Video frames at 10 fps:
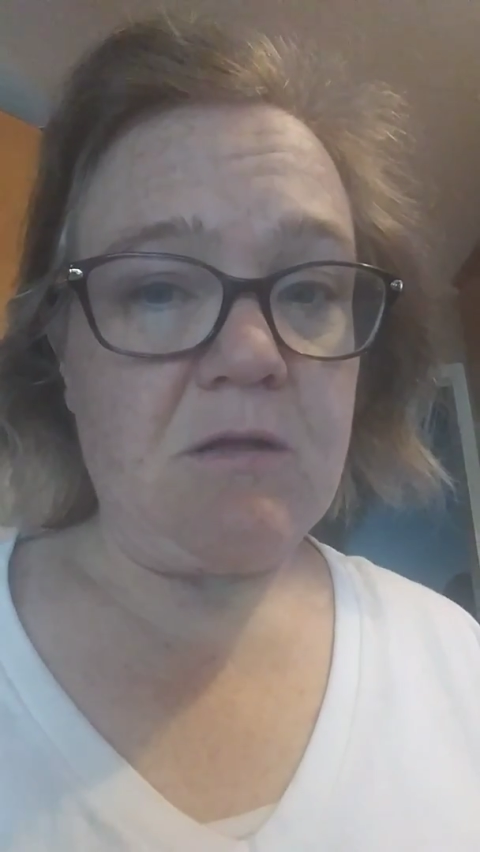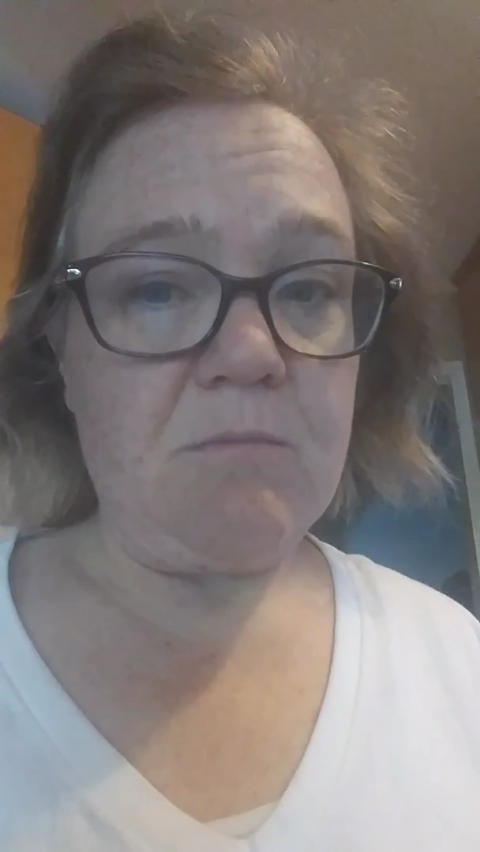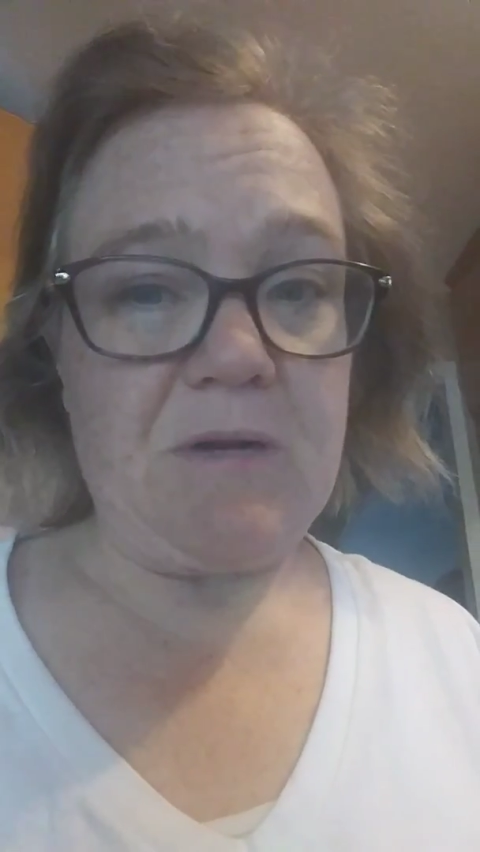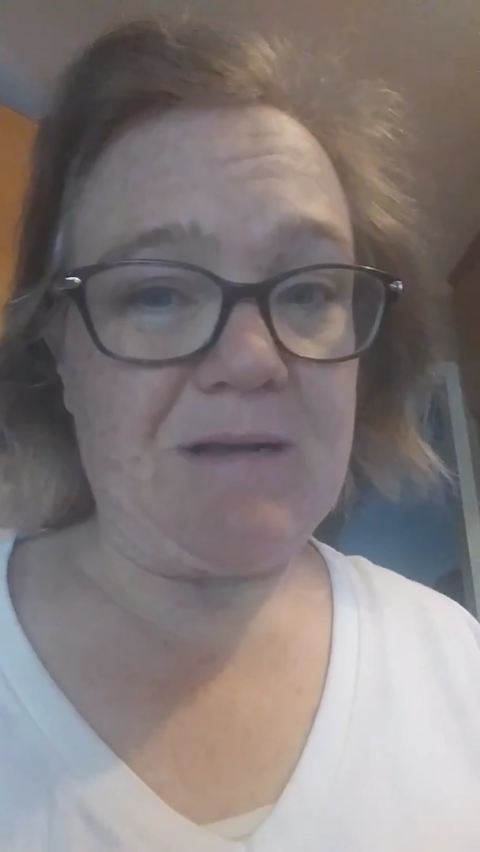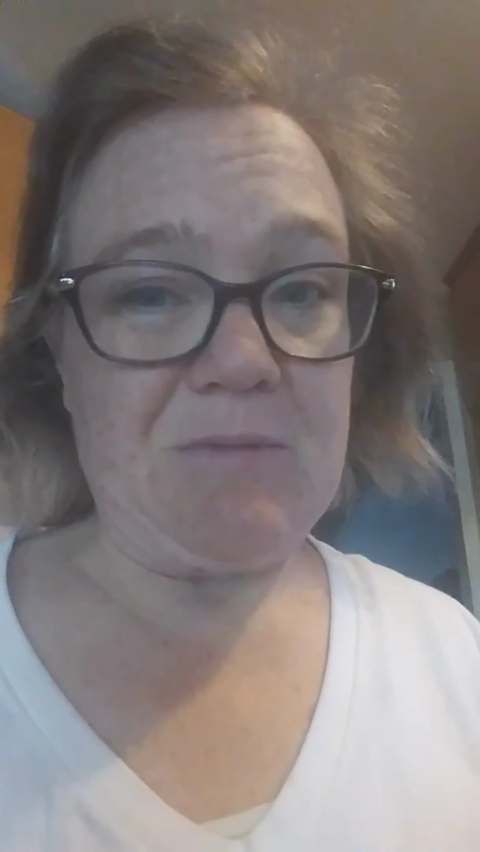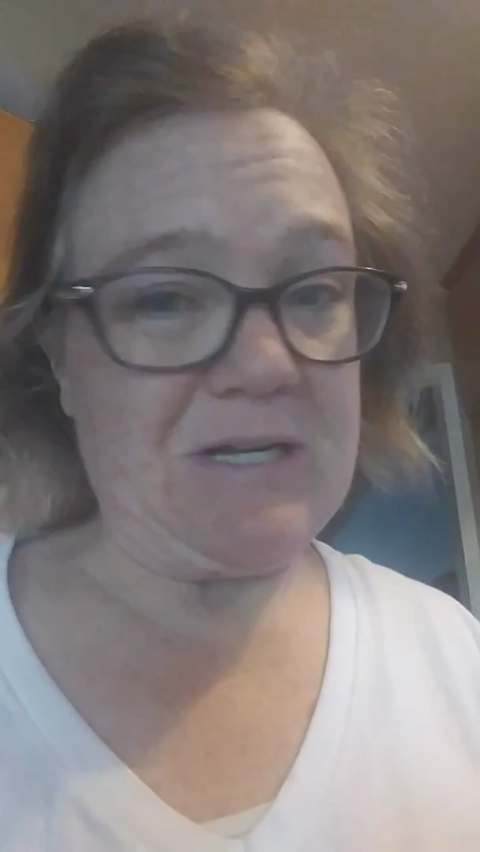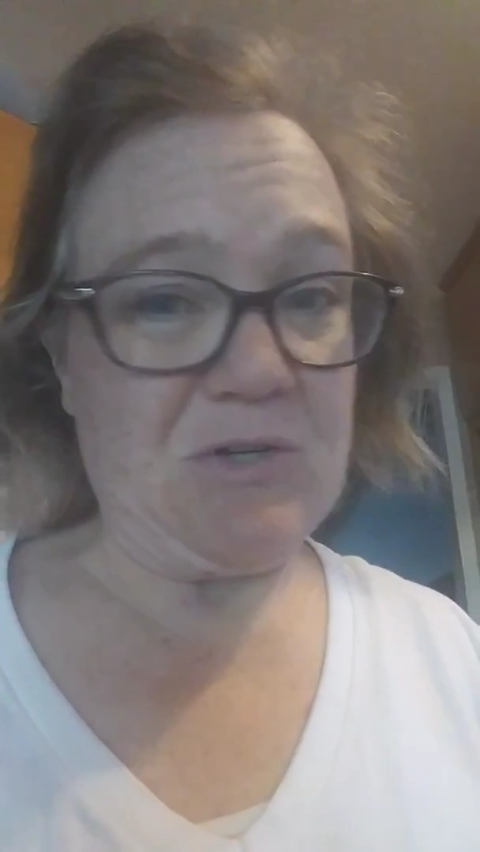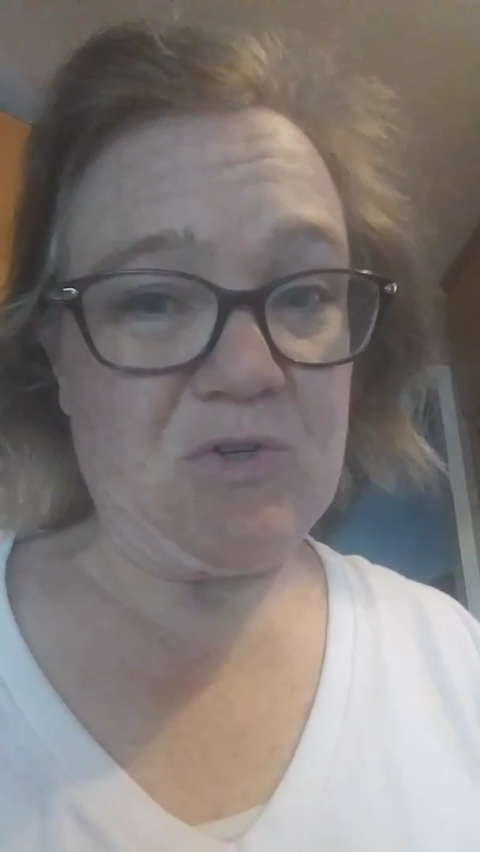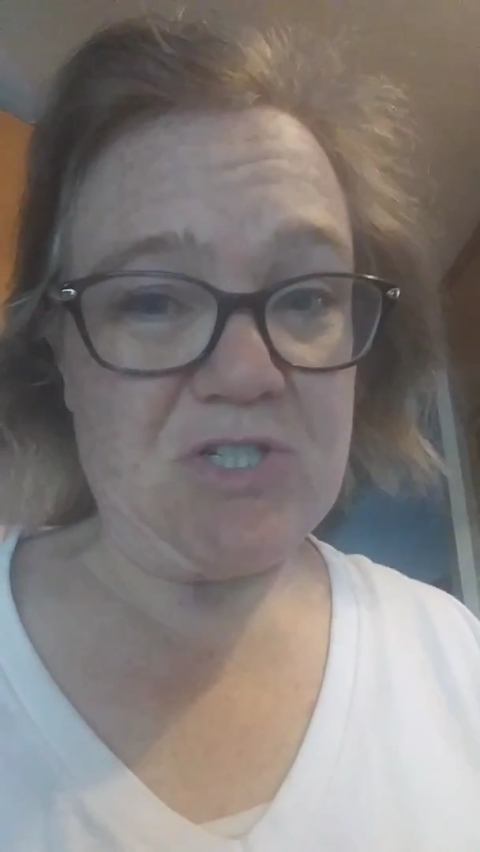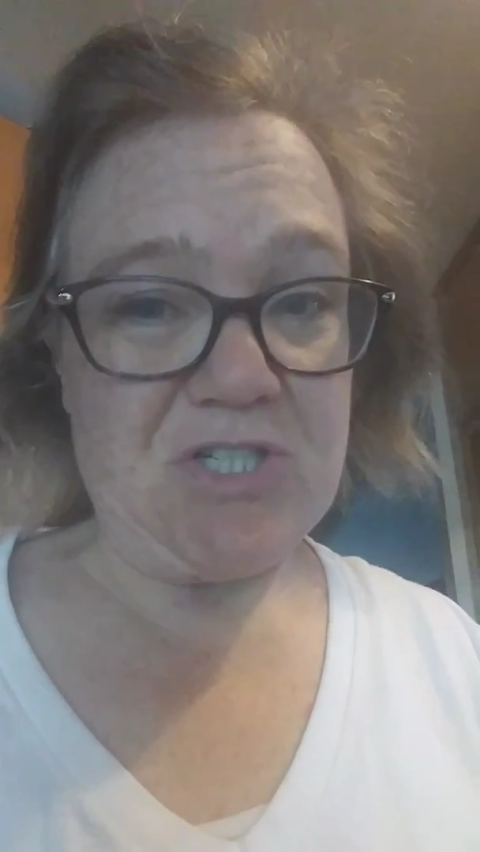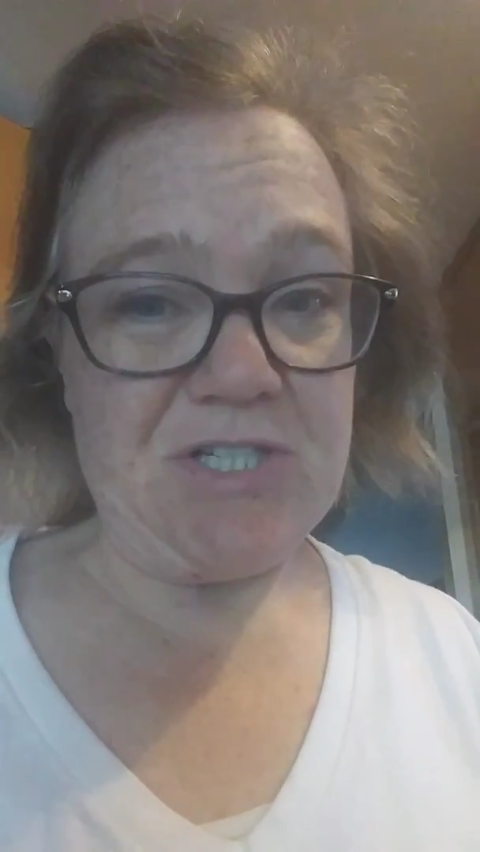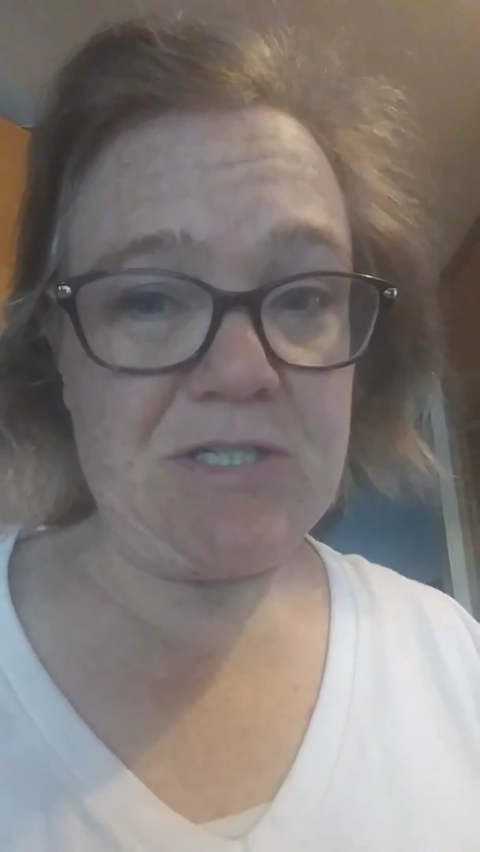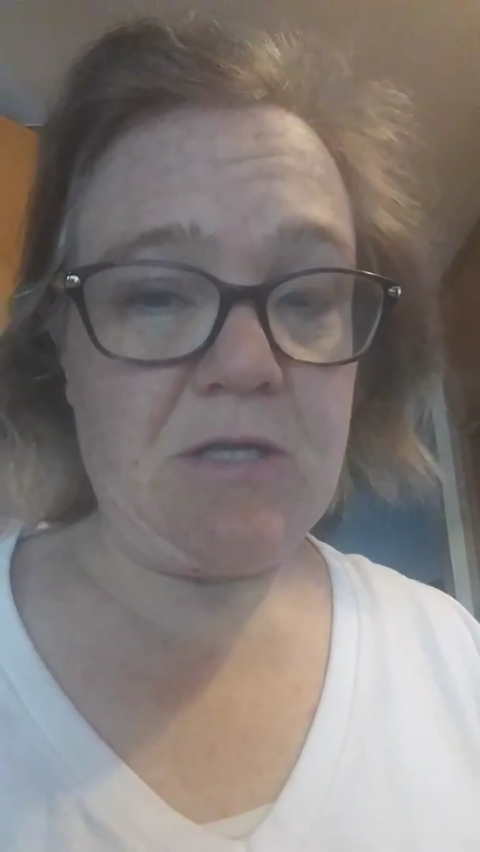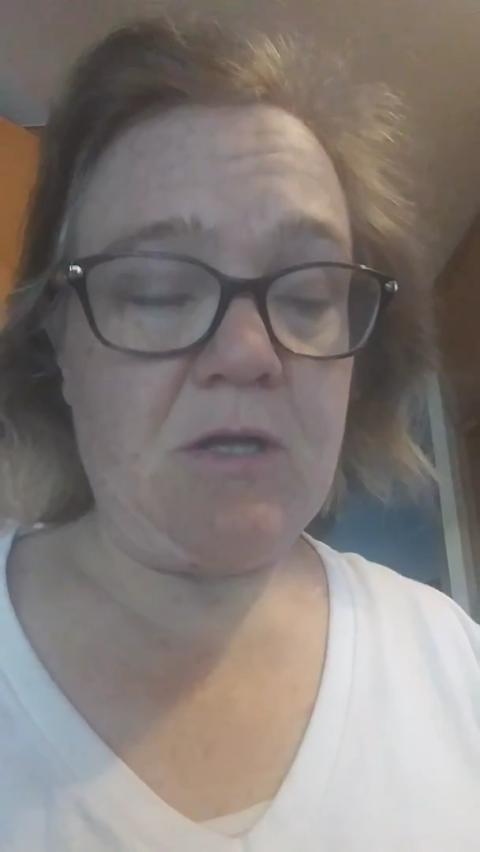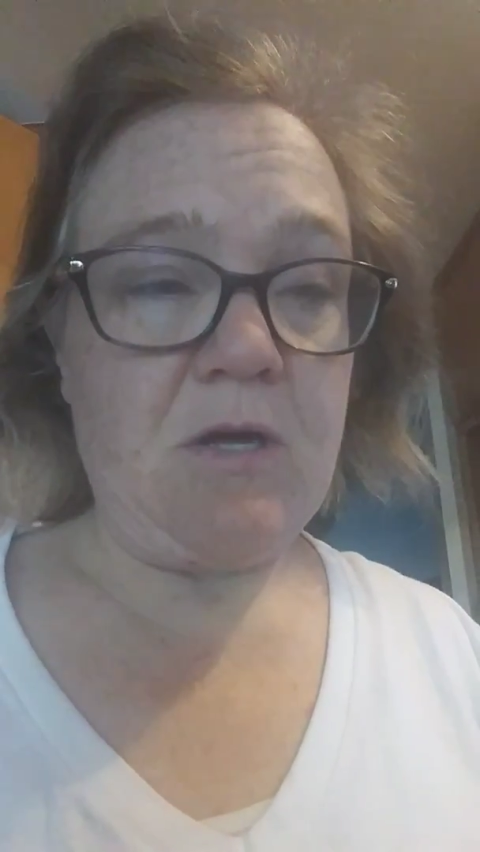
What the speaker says: but I'm not a Christian.